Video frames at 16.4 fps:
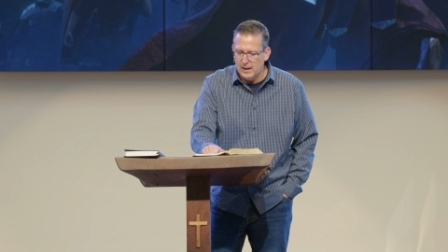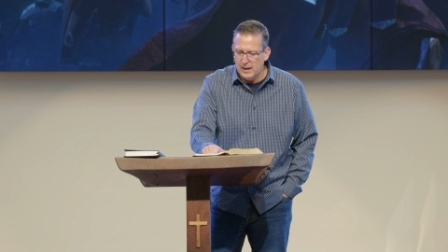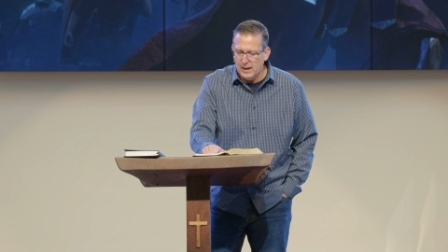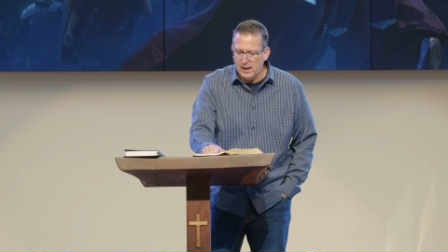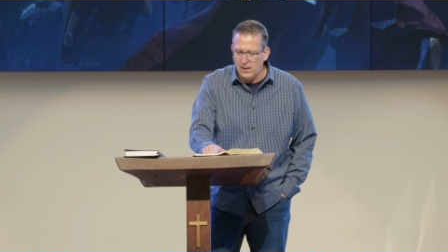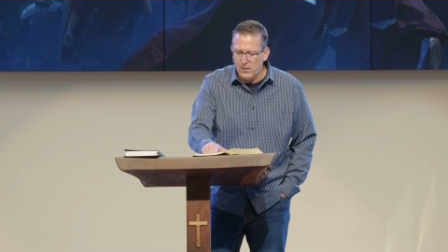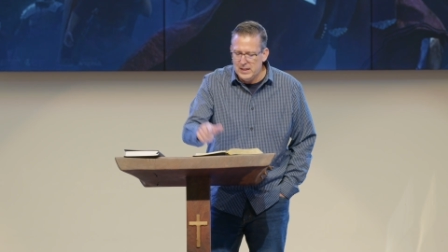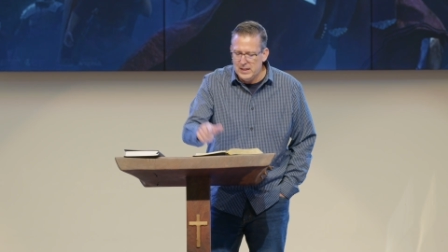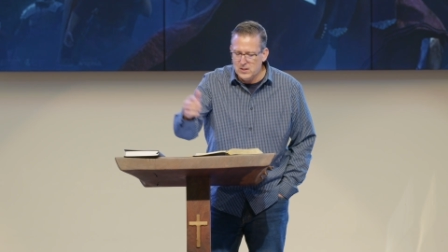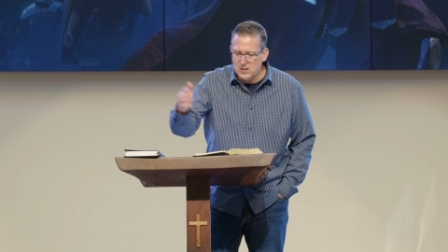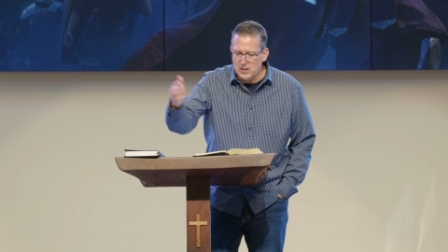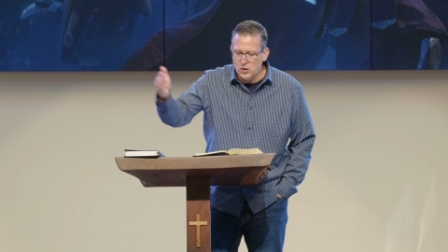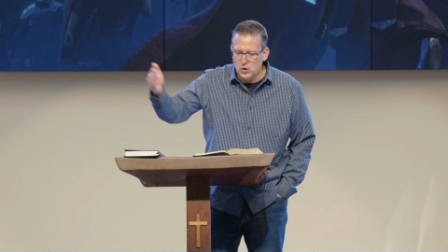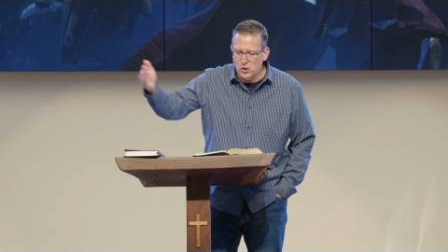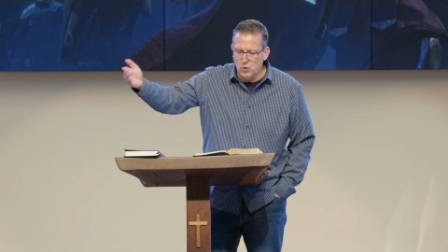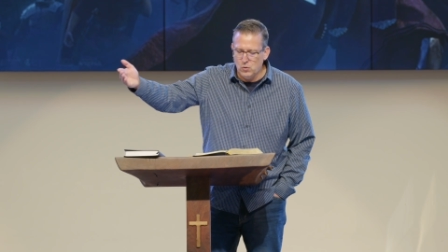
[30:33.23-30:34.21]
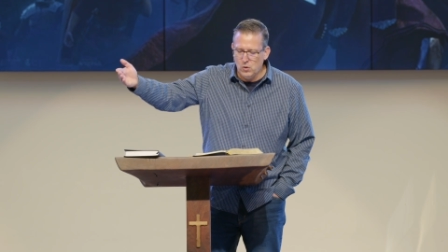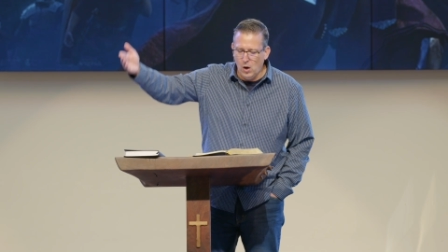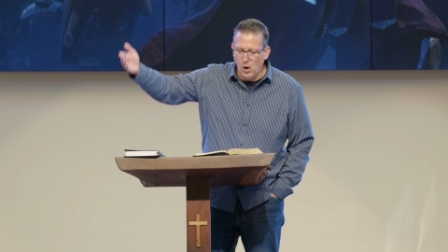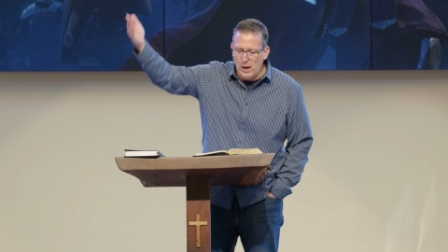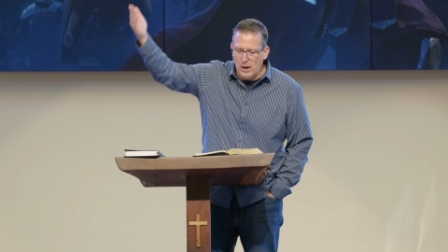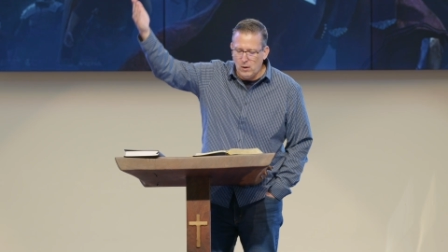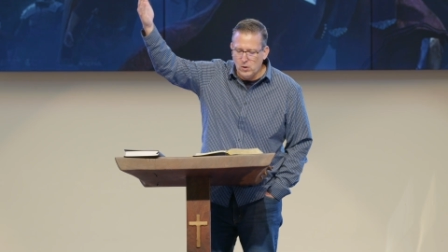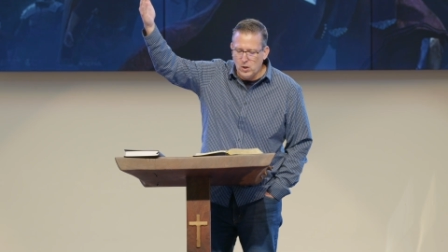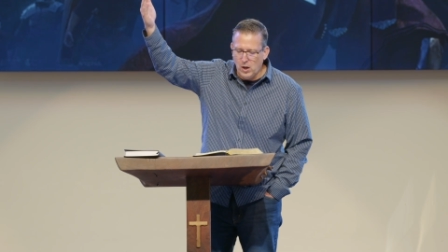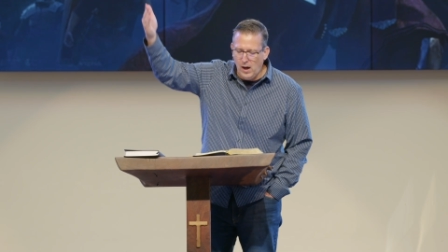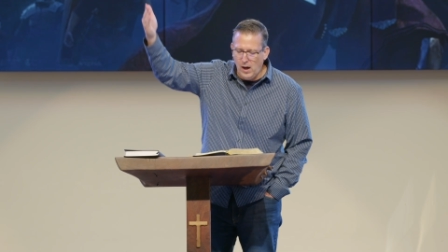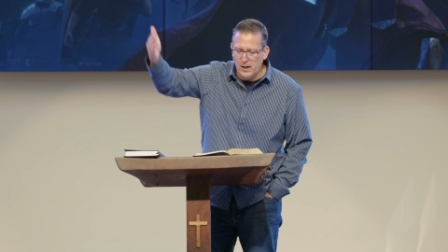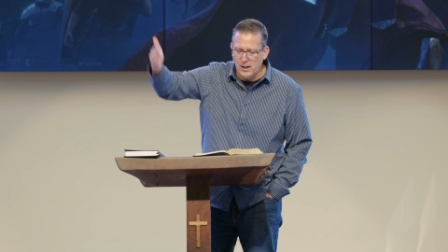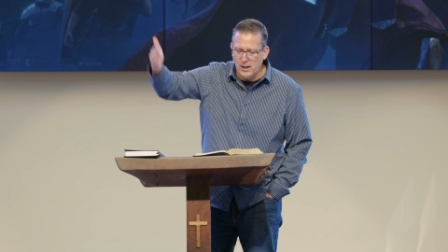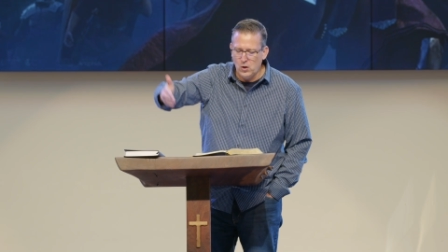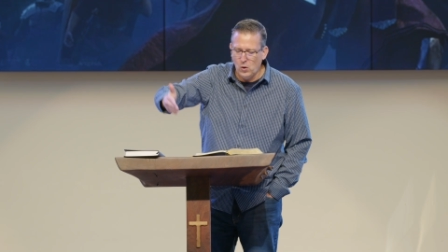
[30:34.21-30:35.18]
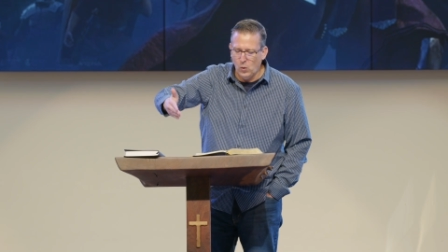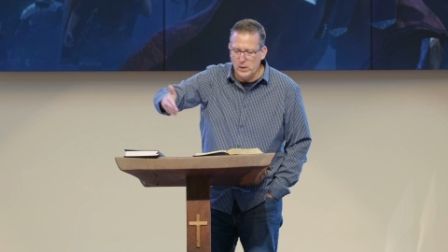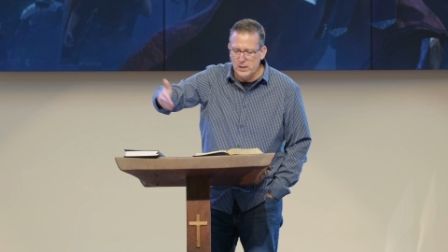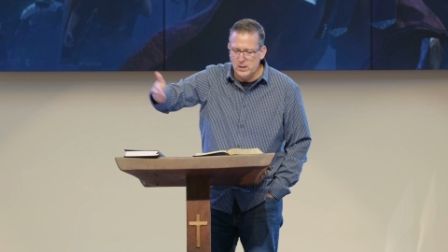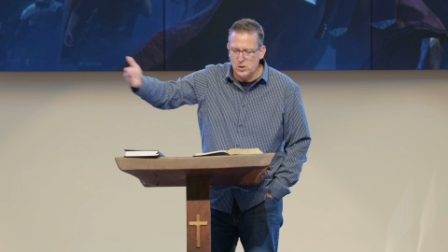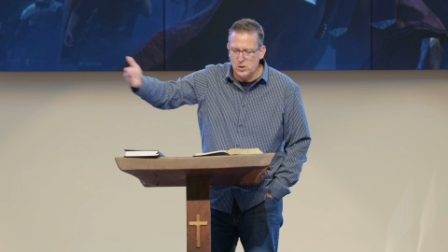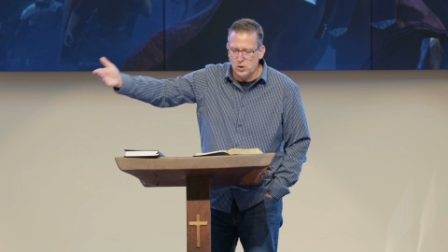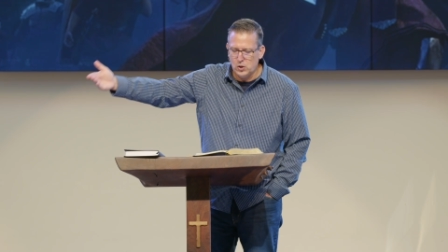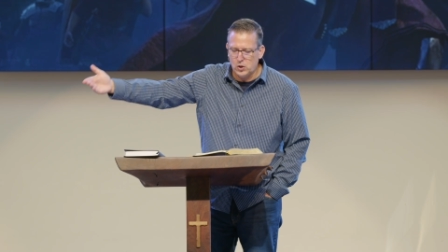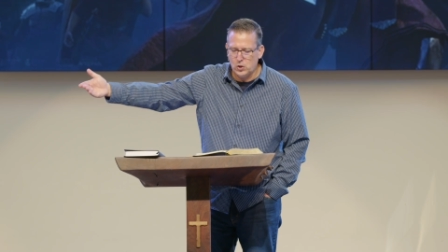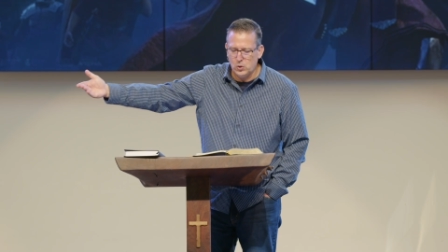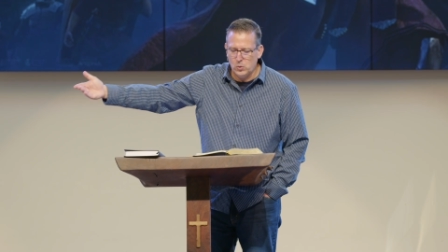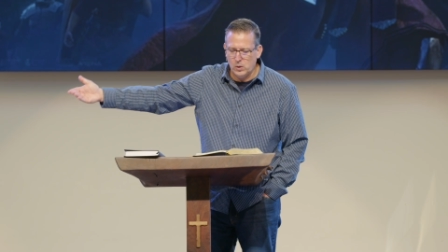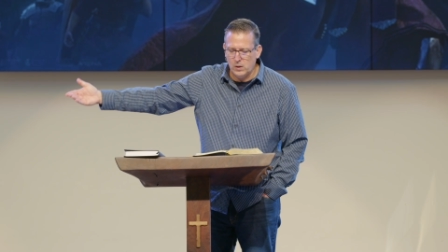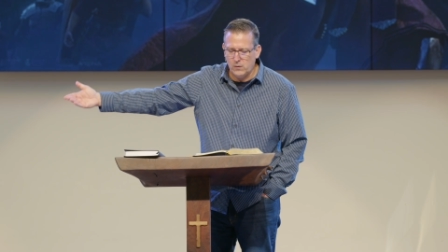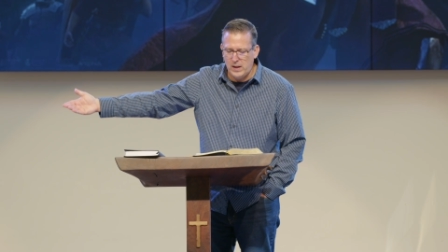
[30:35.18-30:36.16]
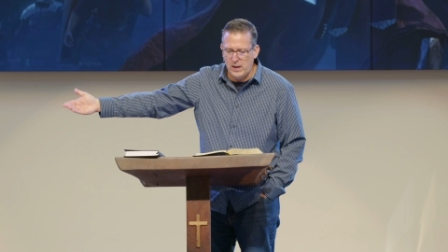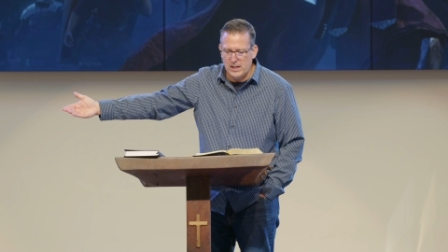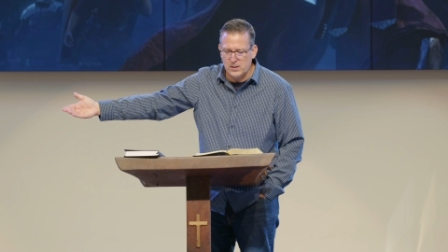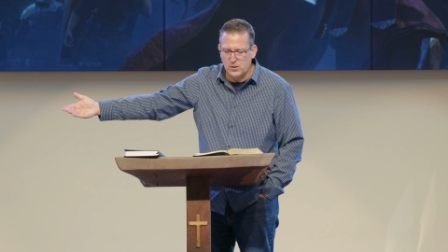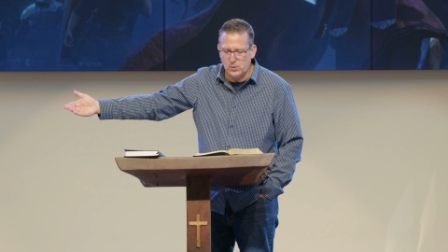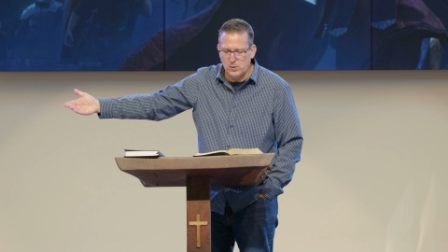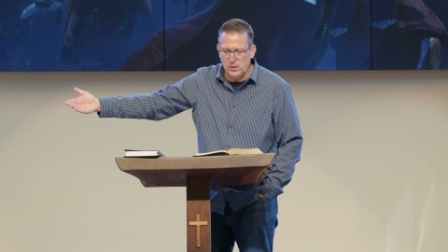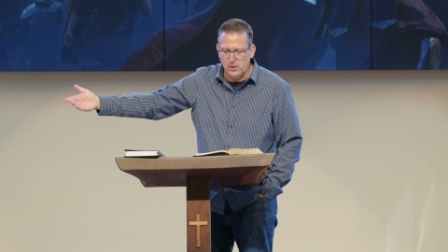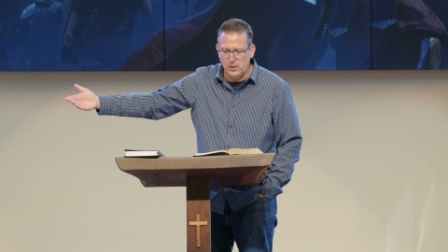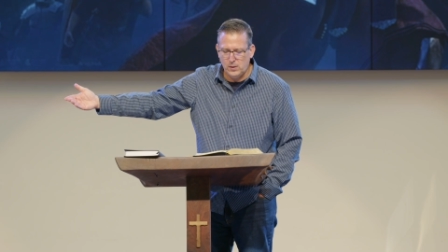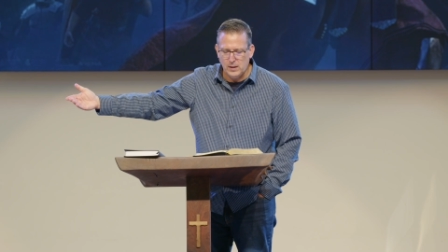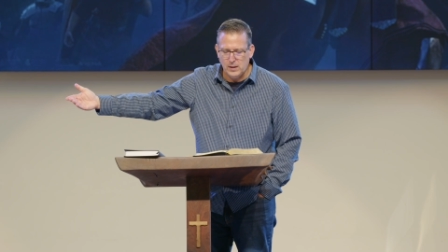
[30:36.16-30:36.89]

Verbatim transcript: And then he says, You know how God anointed Yeshua of Nazareth